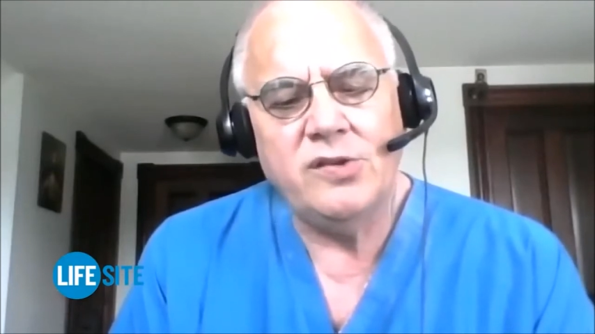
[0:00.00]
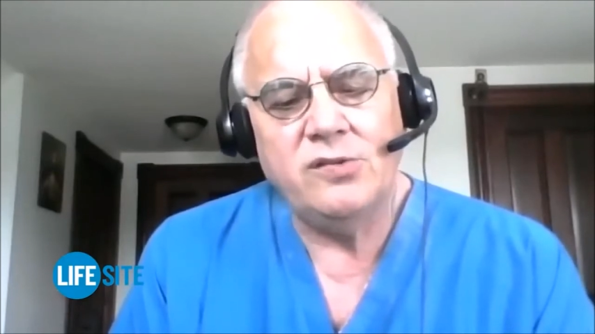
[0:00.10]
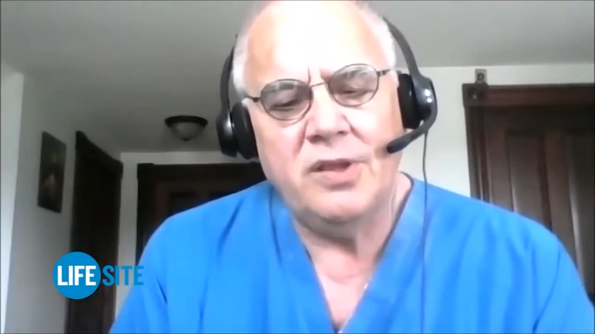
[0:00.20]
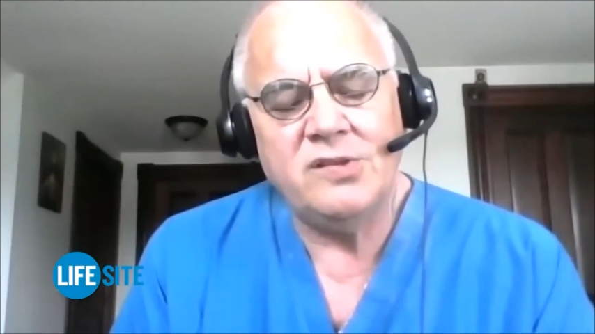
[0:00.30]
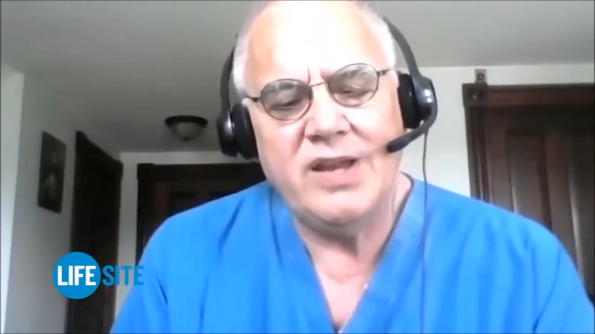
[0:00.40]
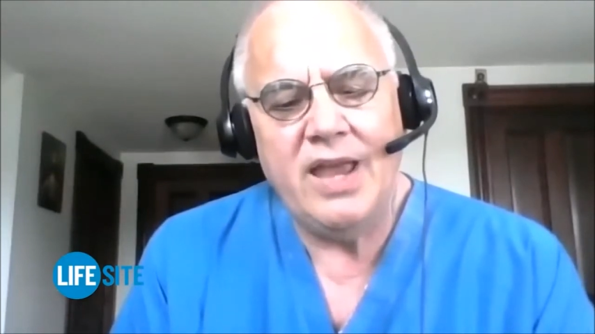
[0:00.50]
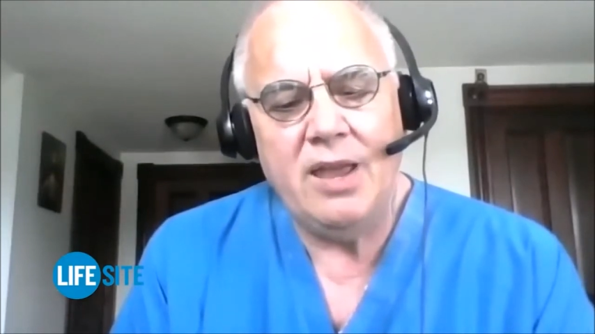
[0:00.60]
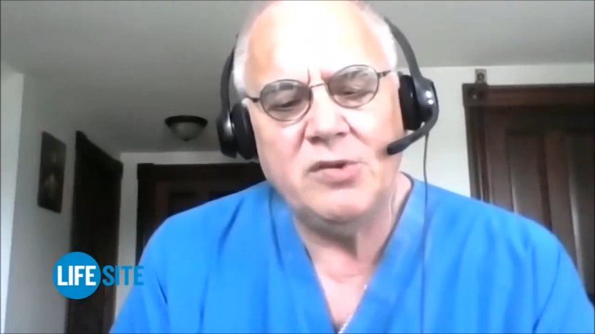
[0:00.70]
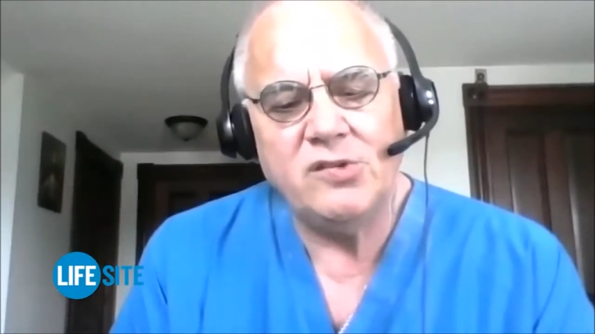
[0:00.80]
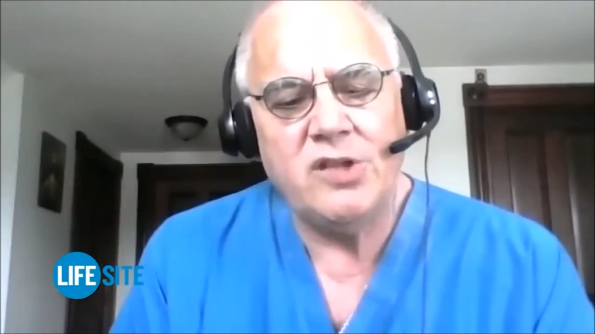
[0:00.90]
his
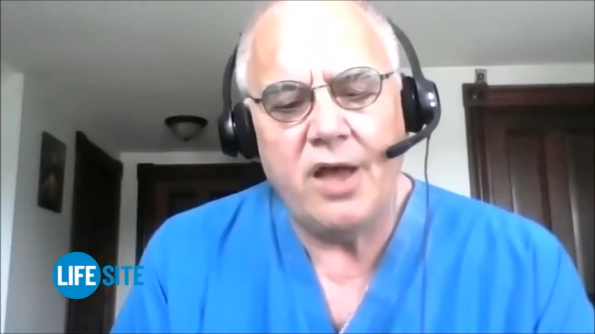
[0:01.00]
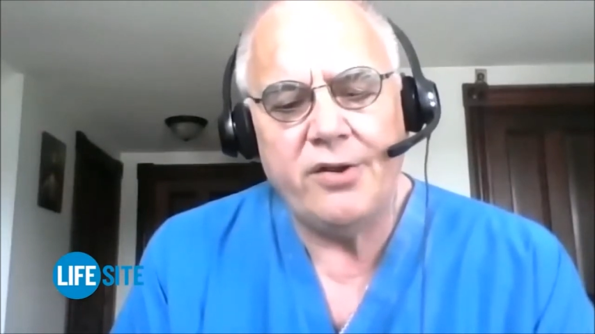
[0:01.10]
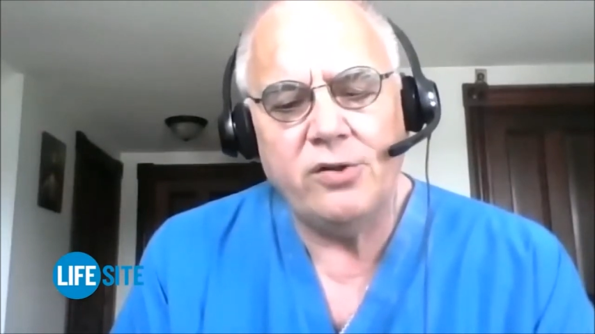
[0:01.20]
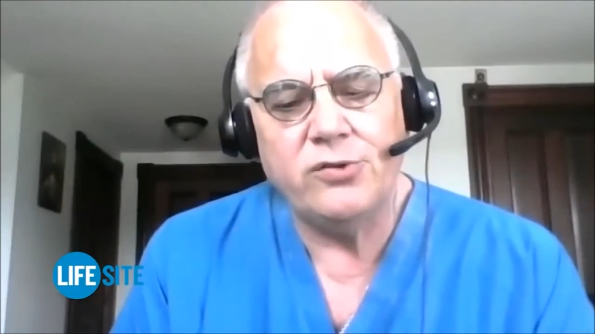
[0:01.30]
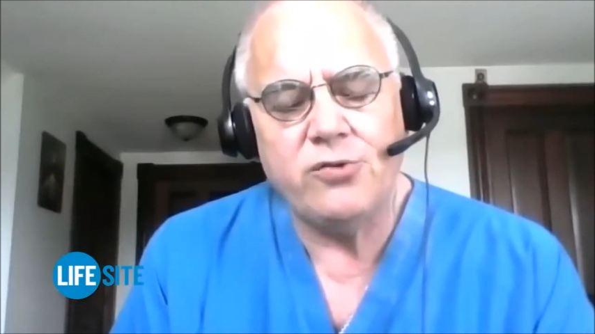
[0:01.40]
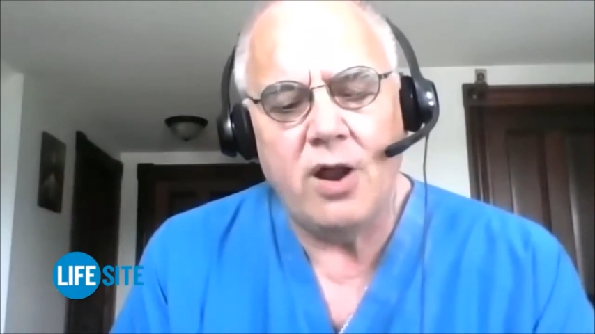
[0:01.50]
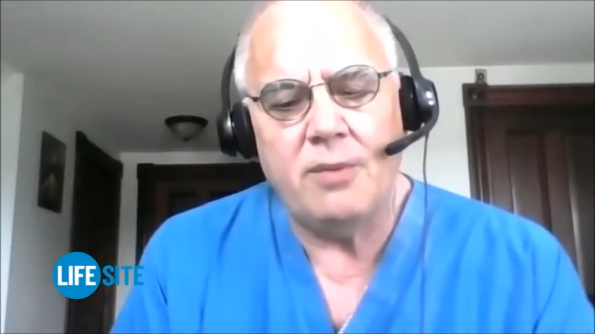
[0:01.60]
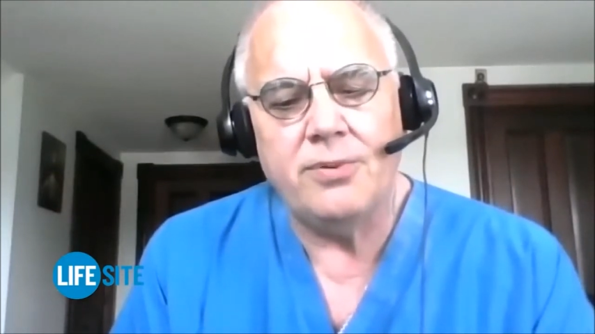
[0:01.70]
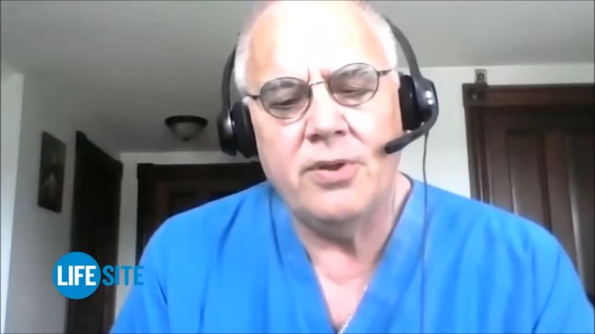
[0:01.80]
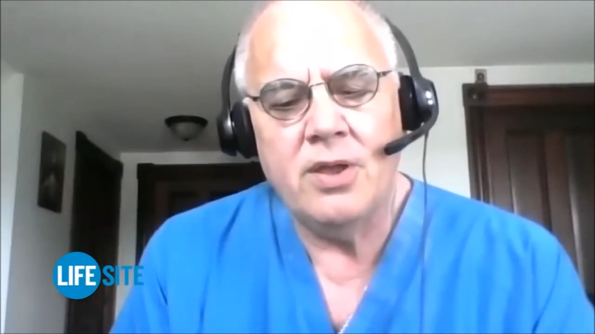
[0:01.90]
name is Donald
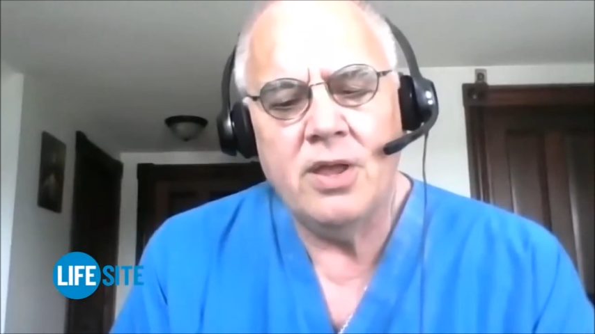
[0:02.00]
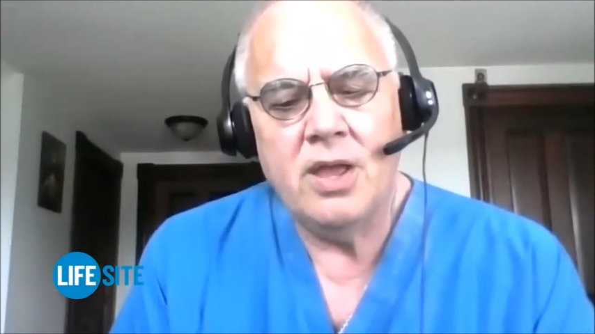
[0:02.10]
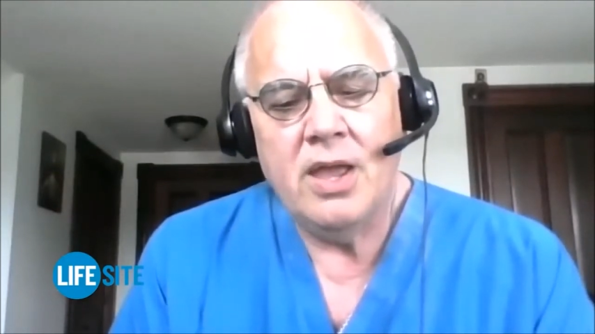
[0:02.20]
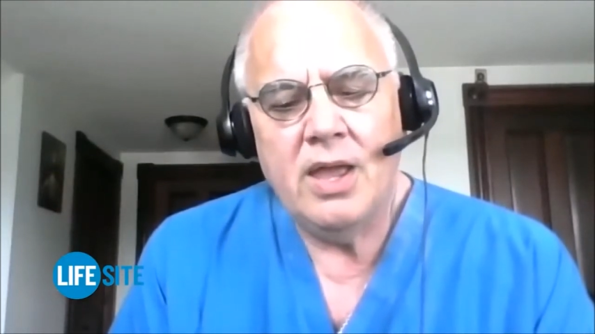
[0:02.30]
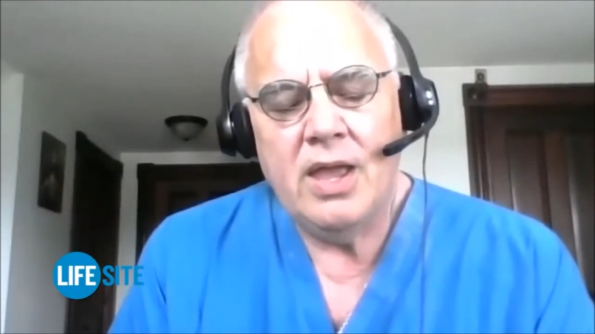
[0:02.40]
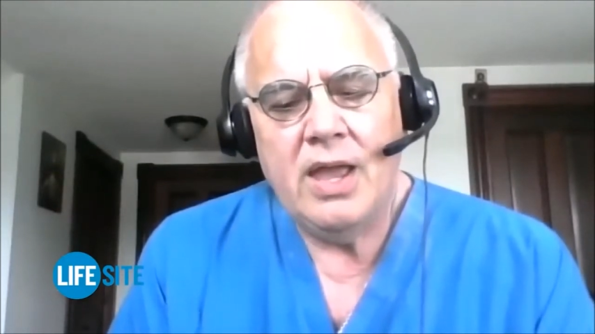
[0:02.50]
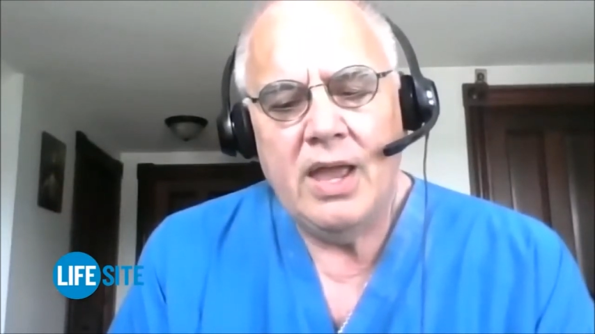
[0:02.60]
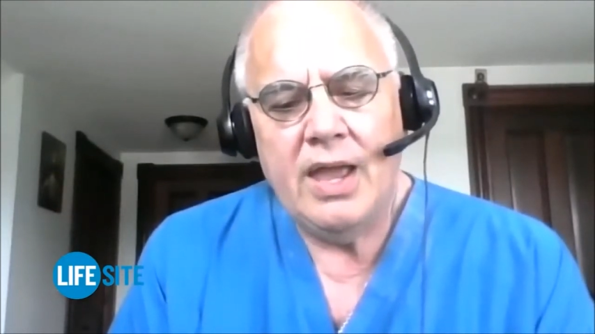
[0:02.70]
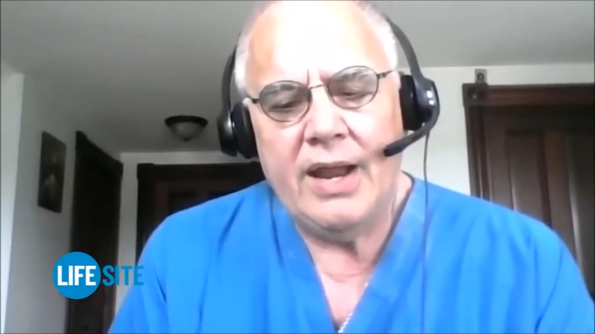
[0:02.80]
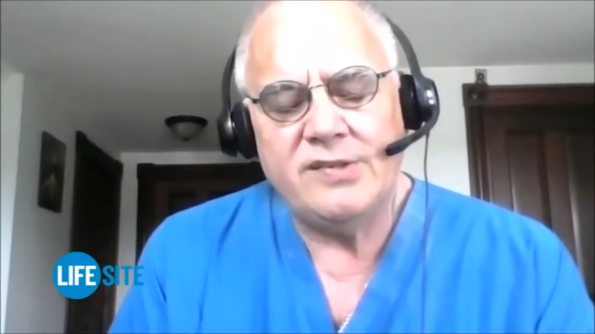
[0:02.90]
Trump.
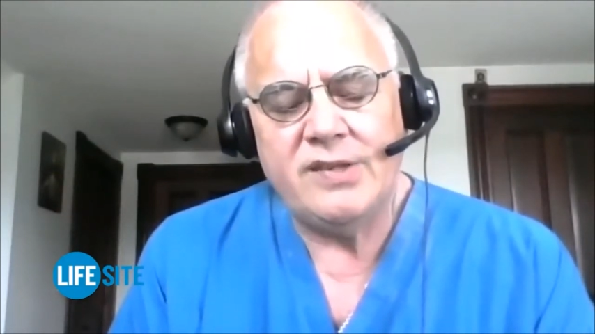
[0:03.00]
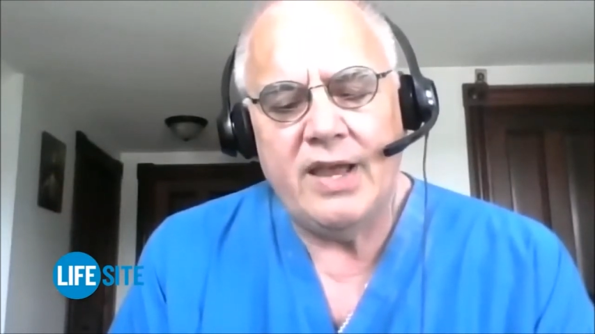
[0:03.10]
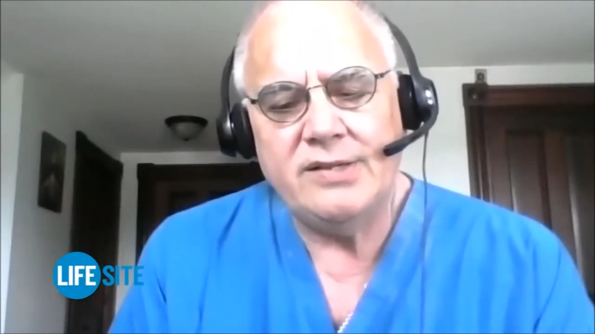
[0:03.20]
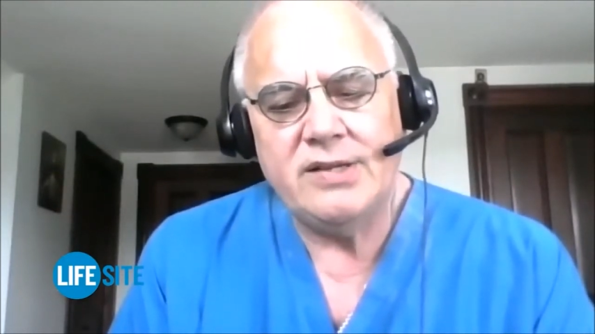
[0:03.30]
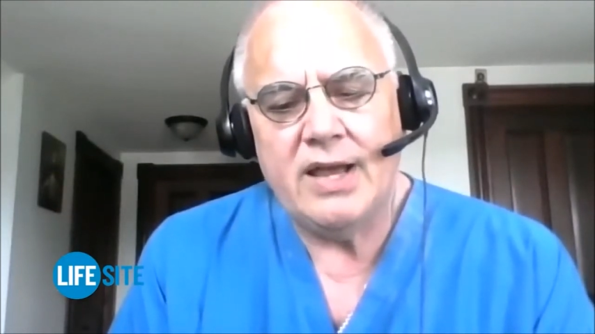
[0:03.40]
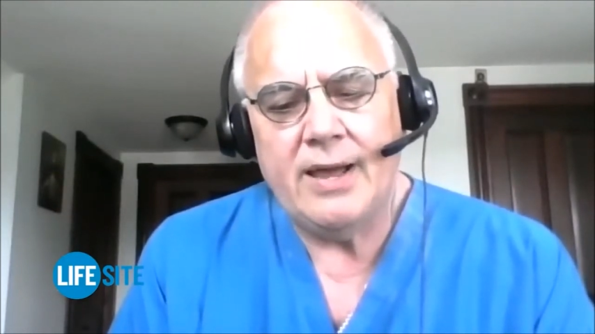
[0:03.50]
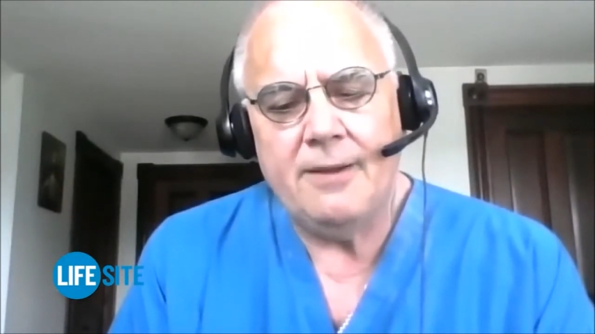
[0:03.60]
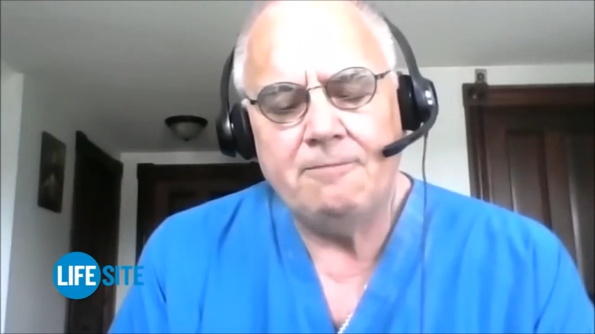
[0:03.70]
And I said, I've